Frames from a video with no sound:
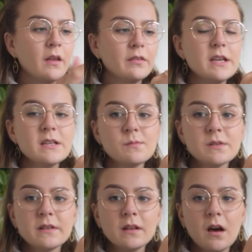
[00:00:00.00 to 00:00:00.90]
This
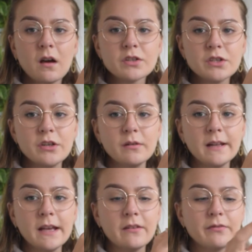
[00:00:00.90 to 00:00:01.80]
was the last new
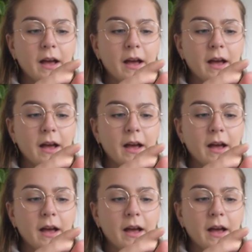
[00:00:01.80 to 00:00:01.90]
leaf,